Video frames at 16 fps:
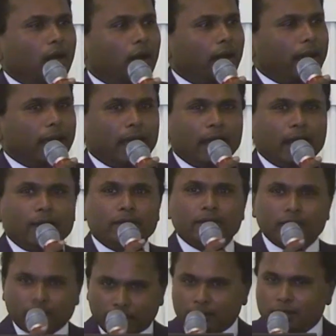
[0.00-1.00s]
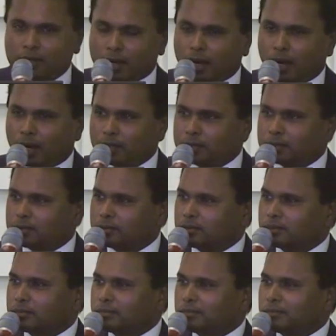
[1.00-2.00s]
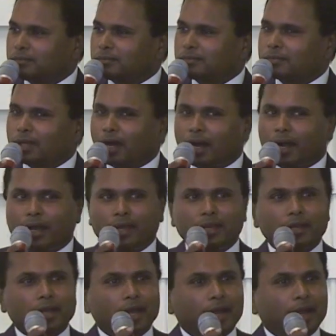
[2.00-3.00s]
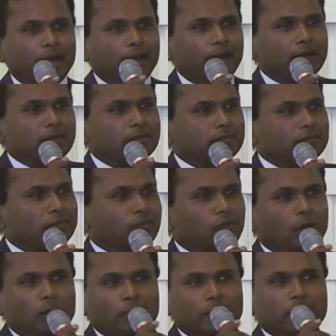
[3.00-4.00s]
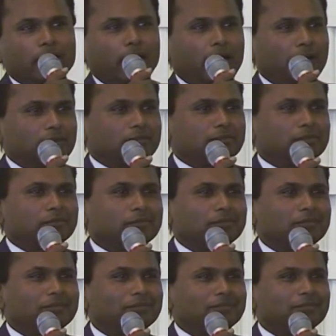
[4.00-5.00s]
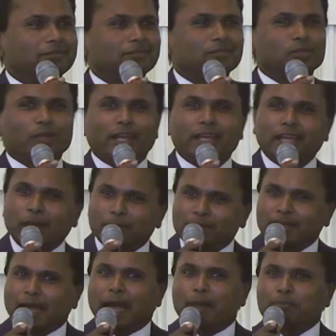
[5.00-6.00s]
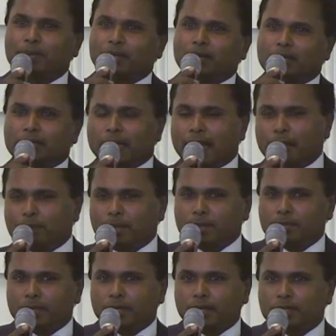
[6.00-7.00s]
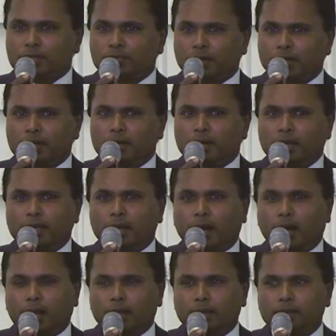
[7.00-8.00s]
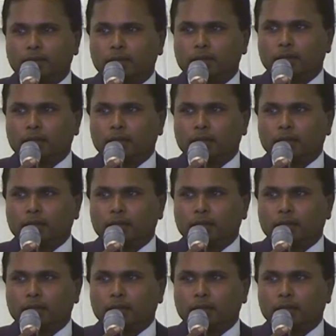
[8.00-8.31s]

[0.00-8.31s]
I have credit cards. I had 401k. So I kept tapping and tapping because very early on,